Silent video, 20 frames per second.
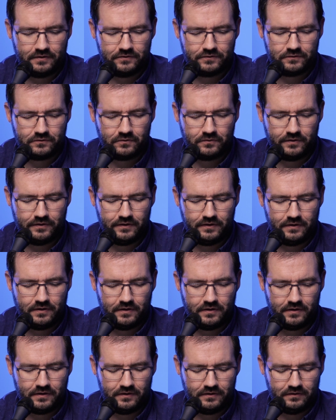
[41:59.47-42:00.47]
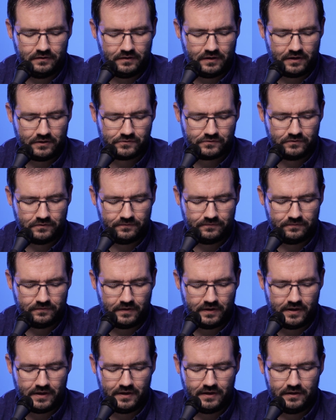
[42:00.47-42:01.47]
The story on national
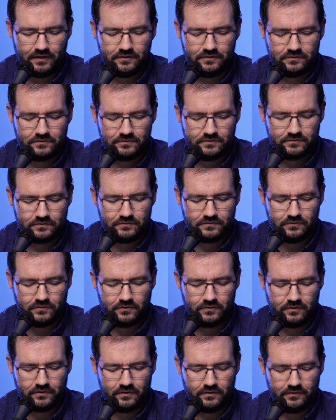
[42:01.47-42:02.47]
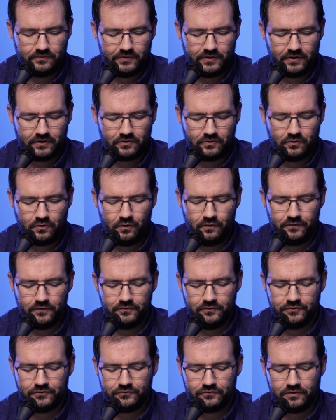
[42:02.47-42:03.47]
flags, or we got
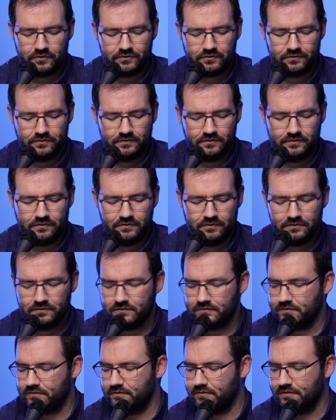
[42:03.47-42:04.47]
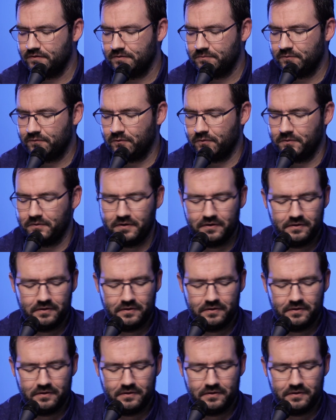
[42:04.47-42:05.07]
COVID restrictions before